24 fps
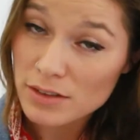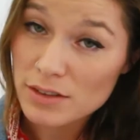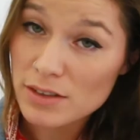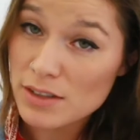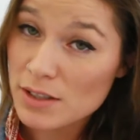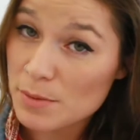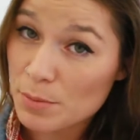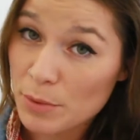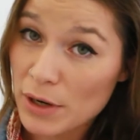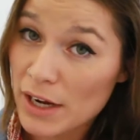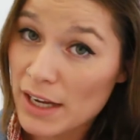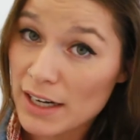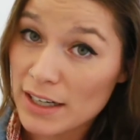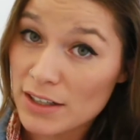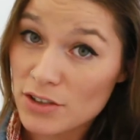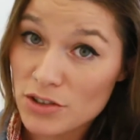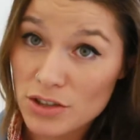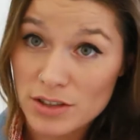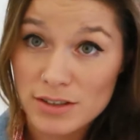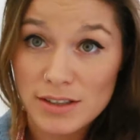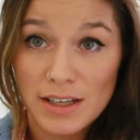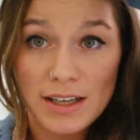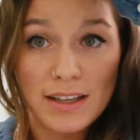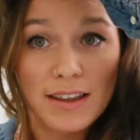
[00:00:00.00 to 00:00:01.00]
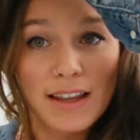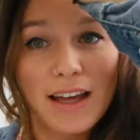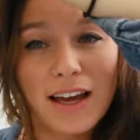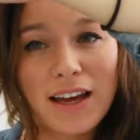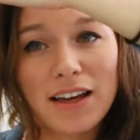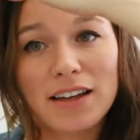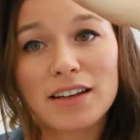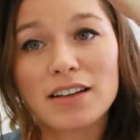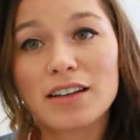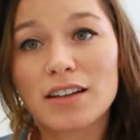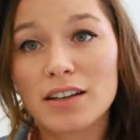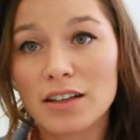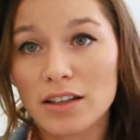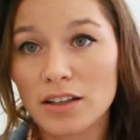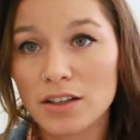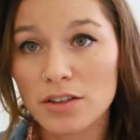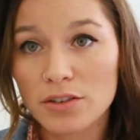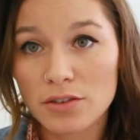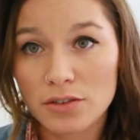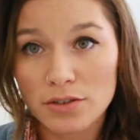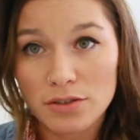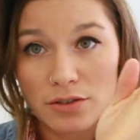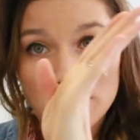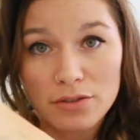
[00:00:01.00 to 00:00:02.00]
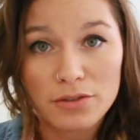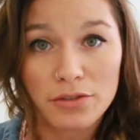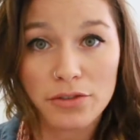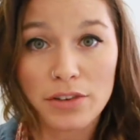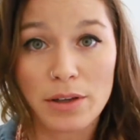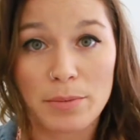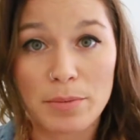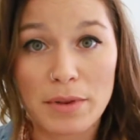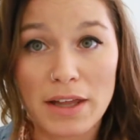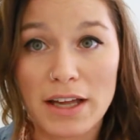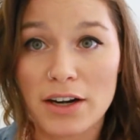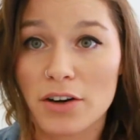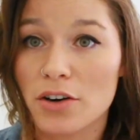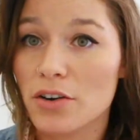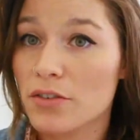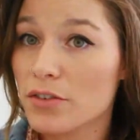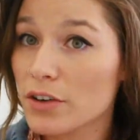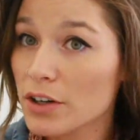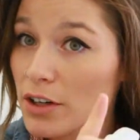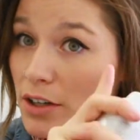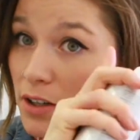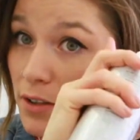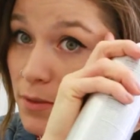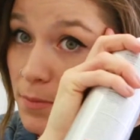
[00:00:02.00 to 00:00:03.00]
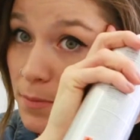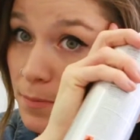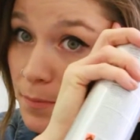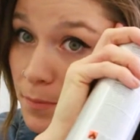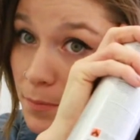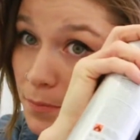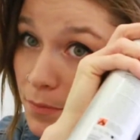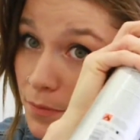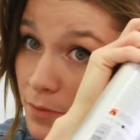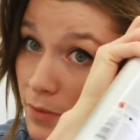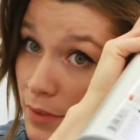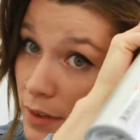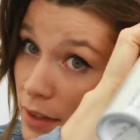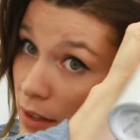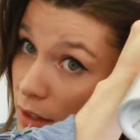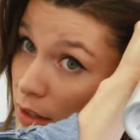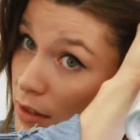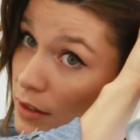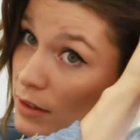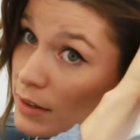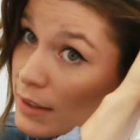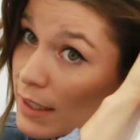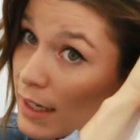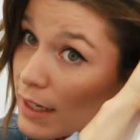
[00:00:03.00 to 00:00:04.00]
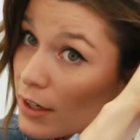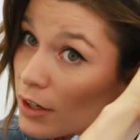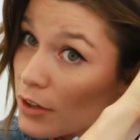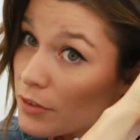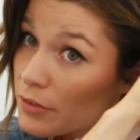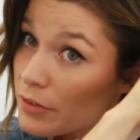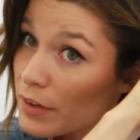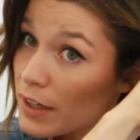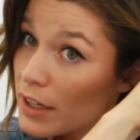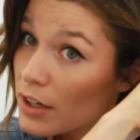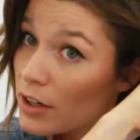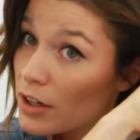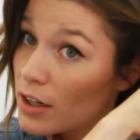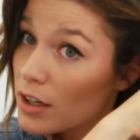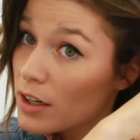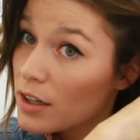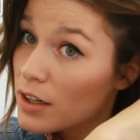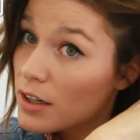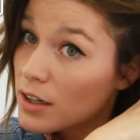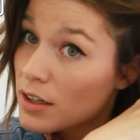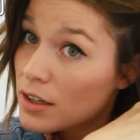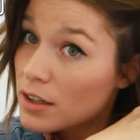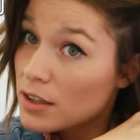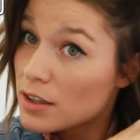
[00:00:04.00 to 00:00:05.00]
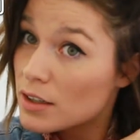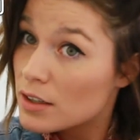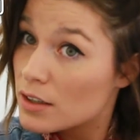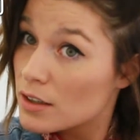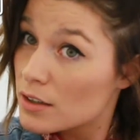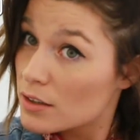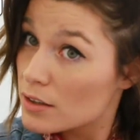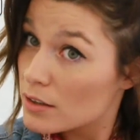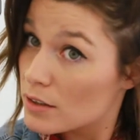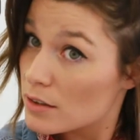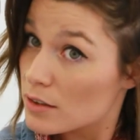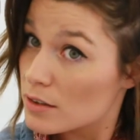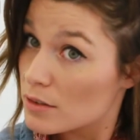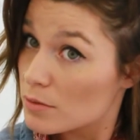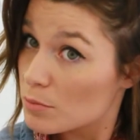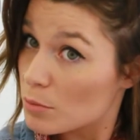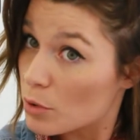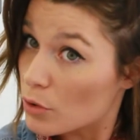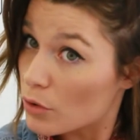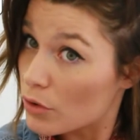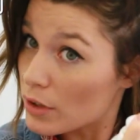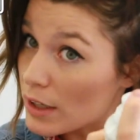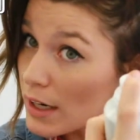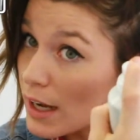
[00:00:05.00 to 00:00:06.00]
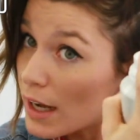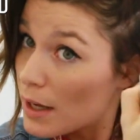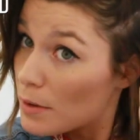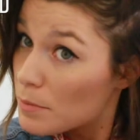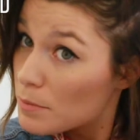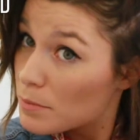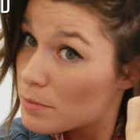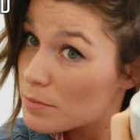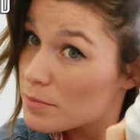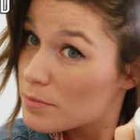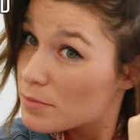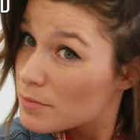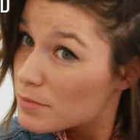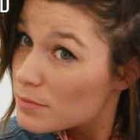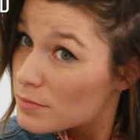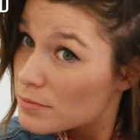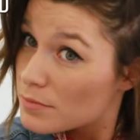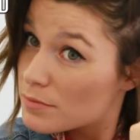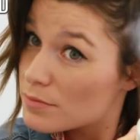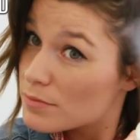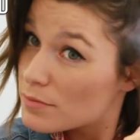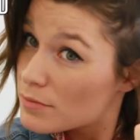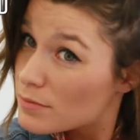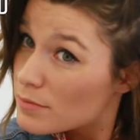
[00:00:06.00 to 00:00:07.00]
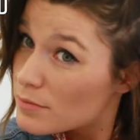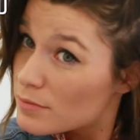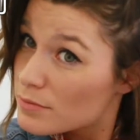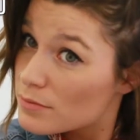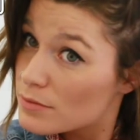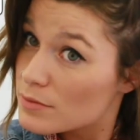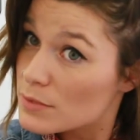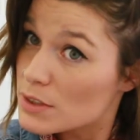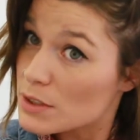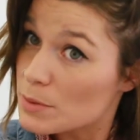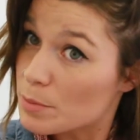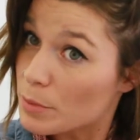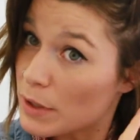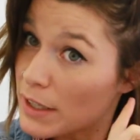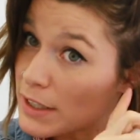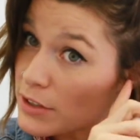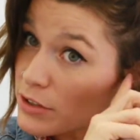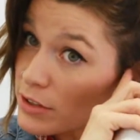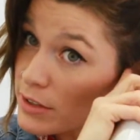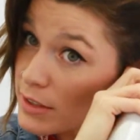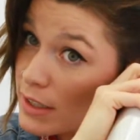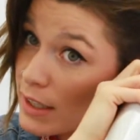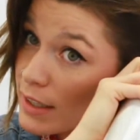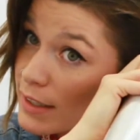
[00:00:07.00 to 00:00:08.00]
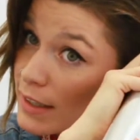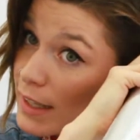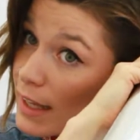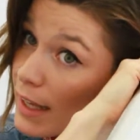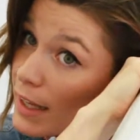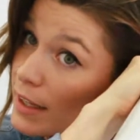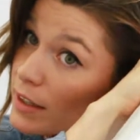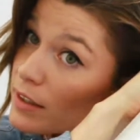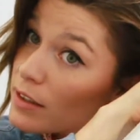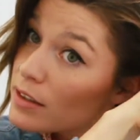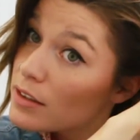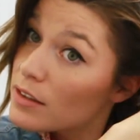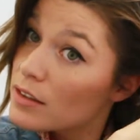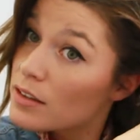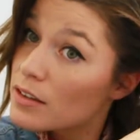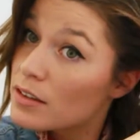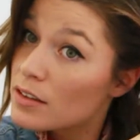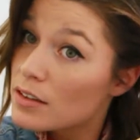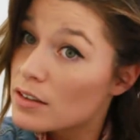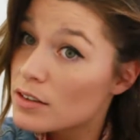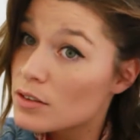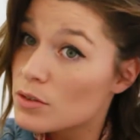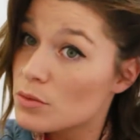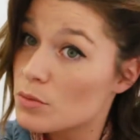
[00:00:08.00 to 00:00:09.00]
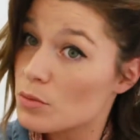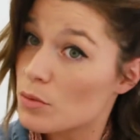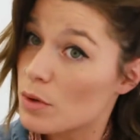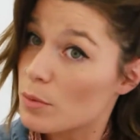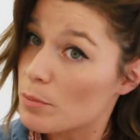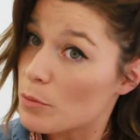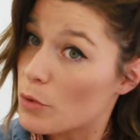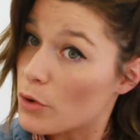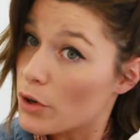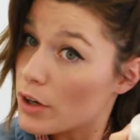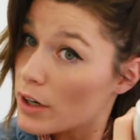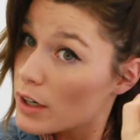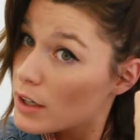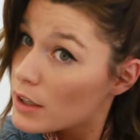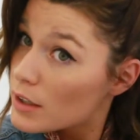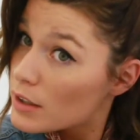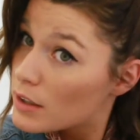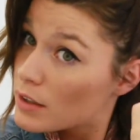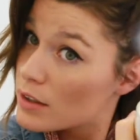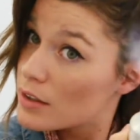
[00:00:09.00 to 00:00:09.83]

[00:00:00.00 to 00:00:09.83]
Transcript: spray it in just like that. Flip that over, take our finger, pull it up, spray just like that. One more,